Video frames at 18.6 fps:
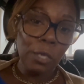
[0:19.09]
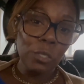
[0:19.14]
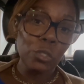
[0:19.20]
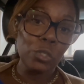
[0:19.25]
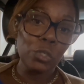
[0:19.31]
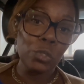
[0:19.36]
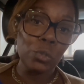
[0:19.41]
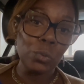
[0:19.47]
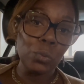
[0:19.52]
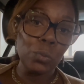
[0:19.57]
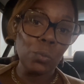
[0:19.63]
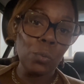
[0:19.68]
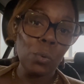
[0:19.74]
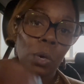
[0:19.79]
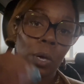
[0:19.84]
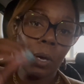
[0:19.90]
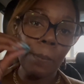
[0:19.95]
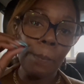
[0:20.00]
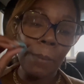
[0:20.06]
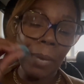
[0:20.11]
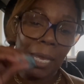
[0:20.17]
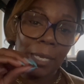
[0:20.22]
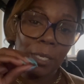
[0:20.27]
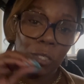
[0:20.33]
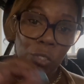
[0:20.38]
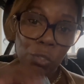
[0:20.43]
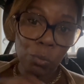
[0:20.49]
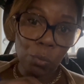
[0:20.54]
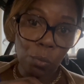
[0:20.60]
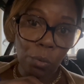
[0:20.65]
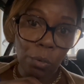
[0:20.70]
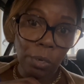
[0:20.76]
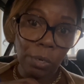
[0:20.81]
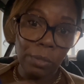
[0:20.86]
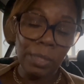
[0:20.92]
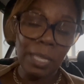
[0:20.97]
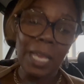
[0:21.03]
to make
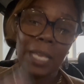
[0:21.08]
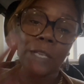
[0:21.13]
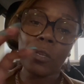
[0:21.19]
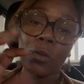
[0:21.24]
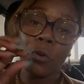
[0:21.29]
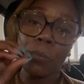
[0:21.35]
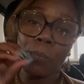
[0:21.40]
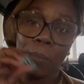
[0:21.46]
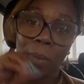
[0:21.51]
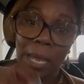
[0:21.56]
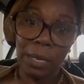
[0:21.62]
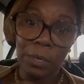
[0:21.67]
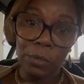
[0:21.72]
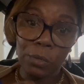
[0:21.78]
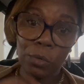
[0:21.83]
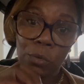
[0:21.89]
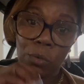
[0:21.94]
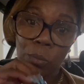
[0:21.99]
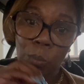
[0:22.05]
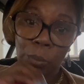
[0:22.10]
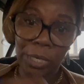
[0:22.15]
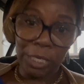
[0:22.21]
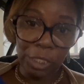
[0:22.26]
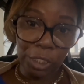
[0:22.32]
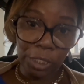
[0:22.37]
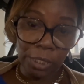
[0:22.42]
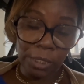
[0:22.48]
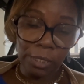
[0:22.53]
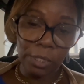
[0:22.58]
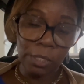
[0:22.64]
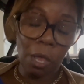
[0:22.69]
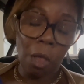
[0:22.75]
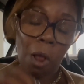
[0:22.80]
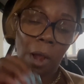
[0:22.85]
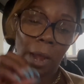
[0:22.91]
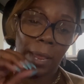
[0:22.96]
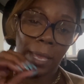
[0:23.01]
sure that your medical wishes
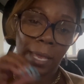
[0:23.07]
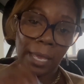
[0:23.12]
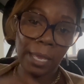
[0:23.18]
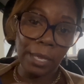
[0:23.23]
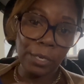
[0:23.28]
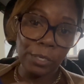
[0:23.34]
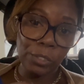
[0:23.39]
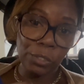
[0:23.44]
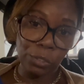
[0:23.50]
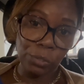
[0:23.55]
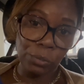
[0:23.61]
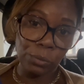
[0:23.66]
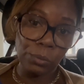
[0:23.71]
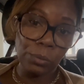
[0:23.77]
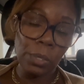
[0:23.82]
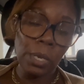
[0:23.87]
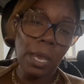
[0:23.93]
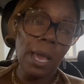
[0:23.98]
are adhered to